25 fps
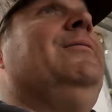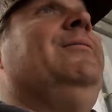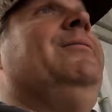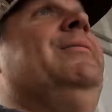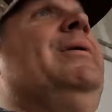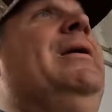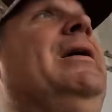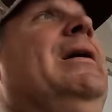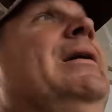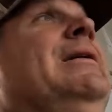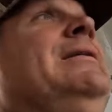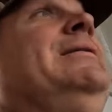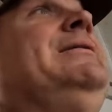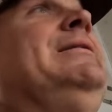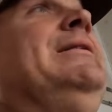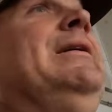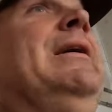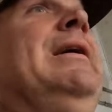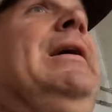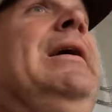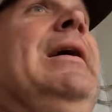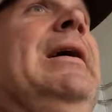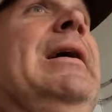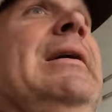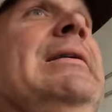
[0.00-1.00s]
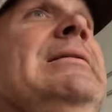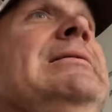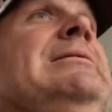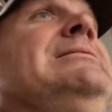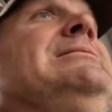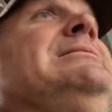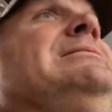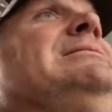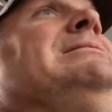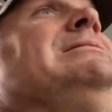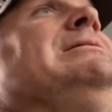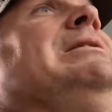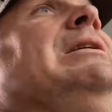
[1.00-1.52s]
But
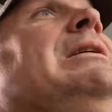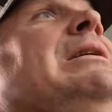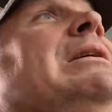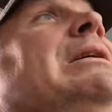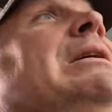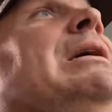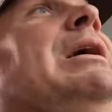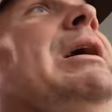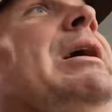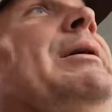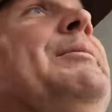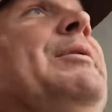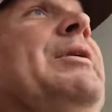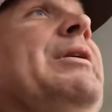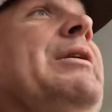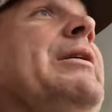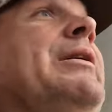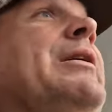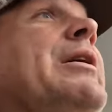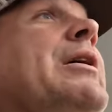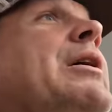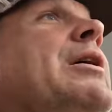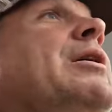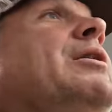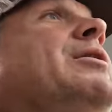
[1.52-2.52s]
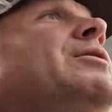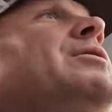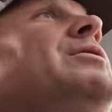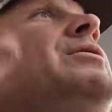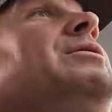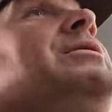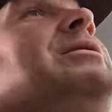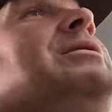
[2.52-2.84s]
I'm going to go.